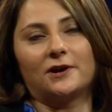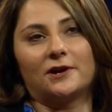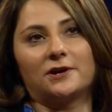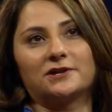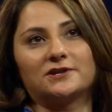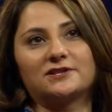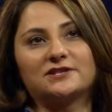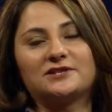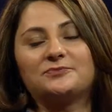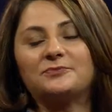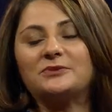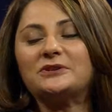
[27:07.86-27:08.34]

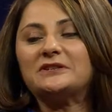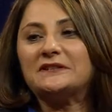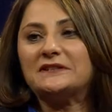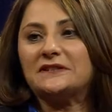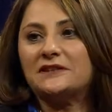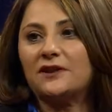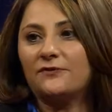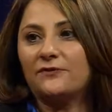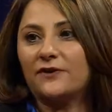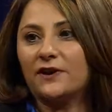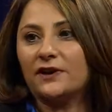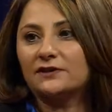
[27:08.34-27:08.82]

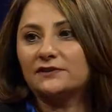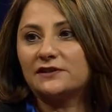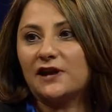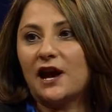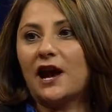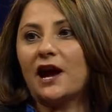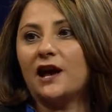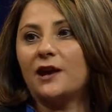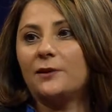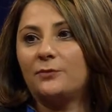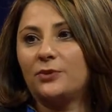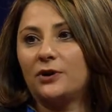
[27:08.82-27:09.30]
specific
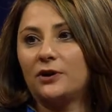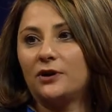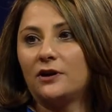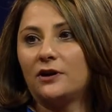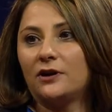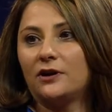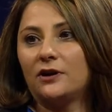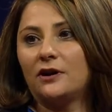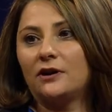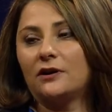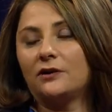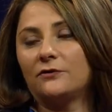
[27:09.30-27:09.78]
type
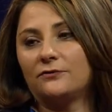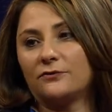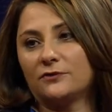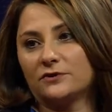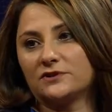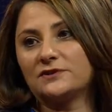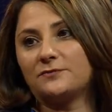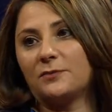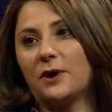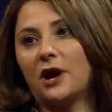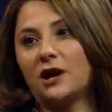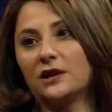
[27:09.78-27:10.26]
of
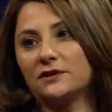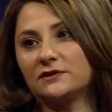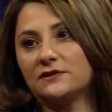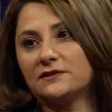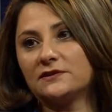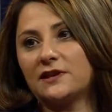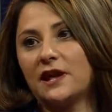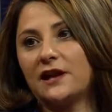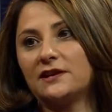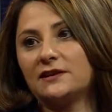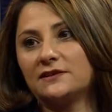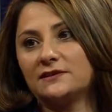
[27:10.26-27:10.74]
response
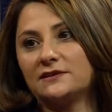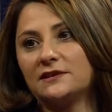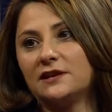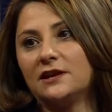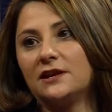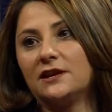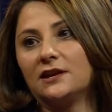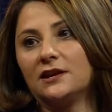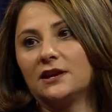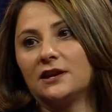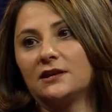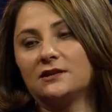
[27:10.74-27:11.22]
that is
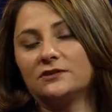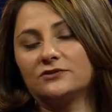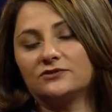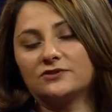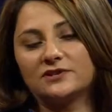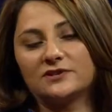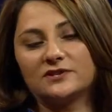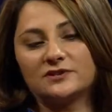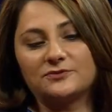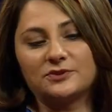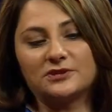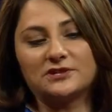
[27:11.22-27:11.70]
needed, and there's
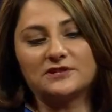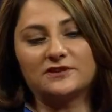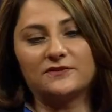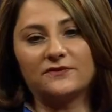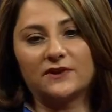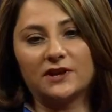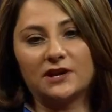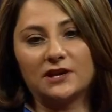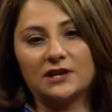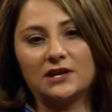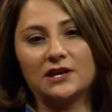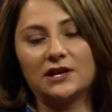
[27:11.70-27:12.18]
a
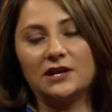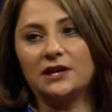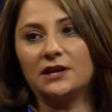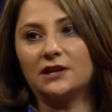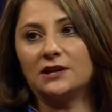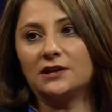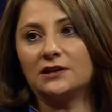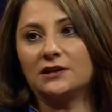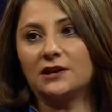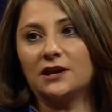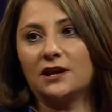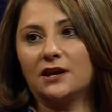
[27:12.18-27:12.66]
specific need
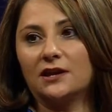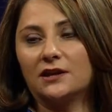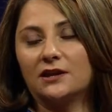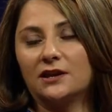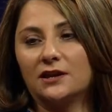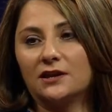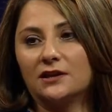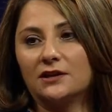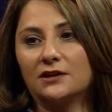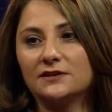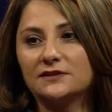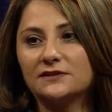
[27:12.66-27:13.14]

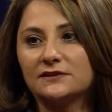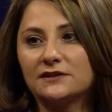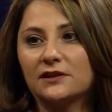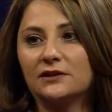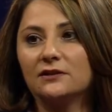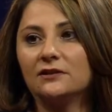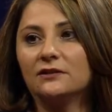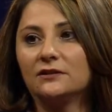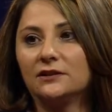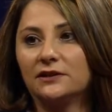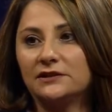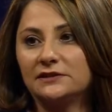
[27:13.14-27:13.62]
and
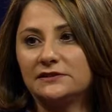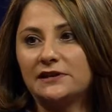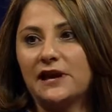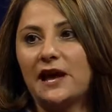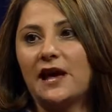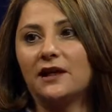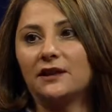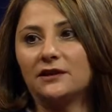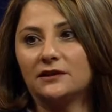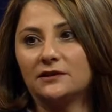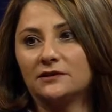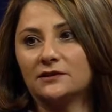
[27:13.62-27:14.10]
skill and
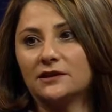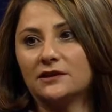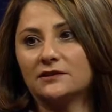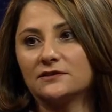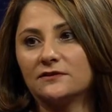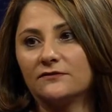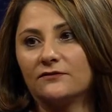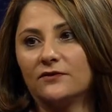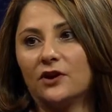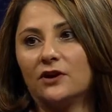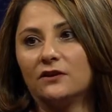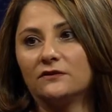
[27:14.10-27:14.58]
talent that's
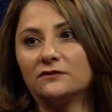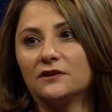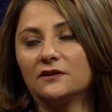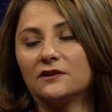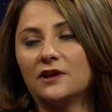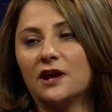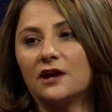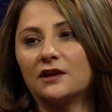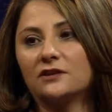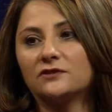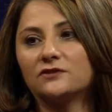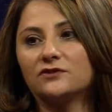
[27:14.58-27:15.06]
involved in
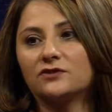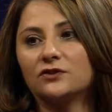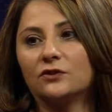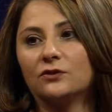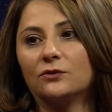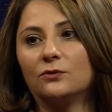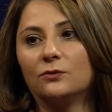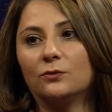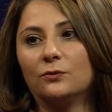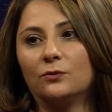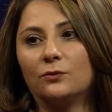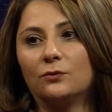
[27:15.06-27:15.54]
that.
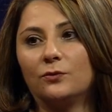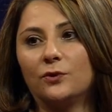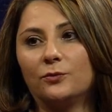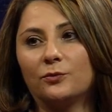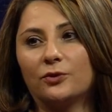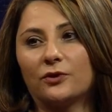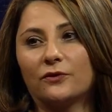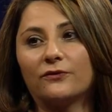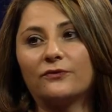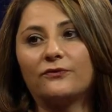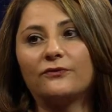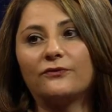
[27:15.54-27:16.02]
So we
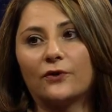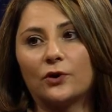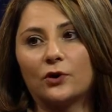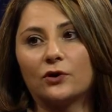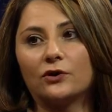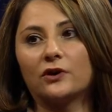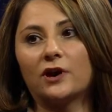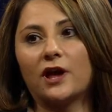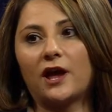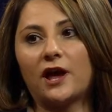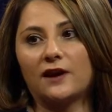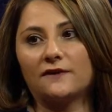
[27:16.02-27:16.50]

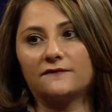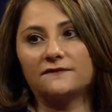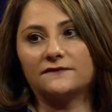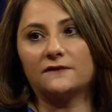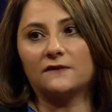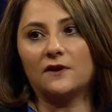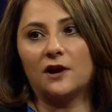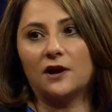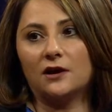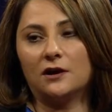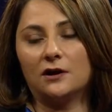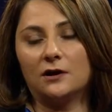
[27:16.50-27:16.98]
prefer to have
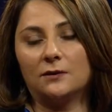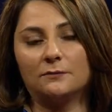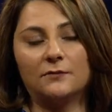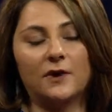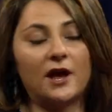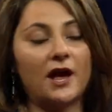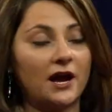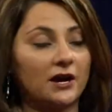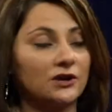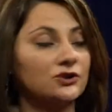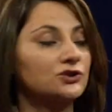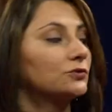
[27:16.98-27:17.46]

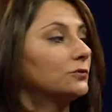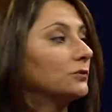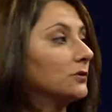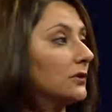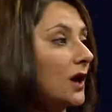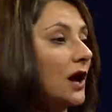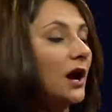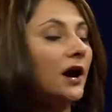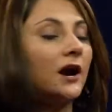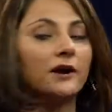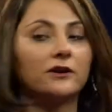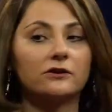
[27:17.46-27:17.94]
actual
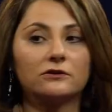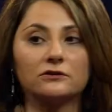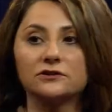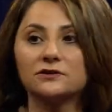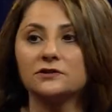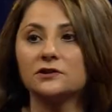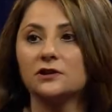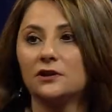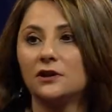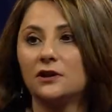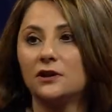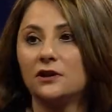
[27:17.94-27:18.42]

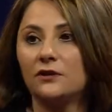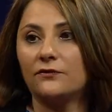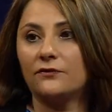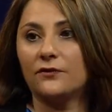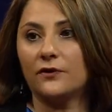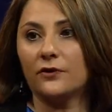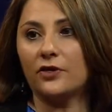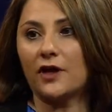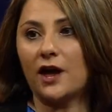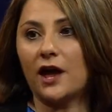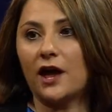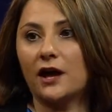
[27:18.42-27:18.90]
hires
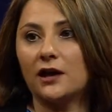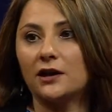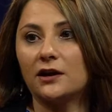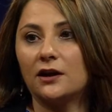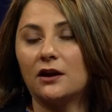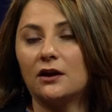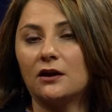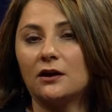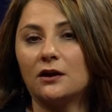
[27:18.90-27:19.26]
for that.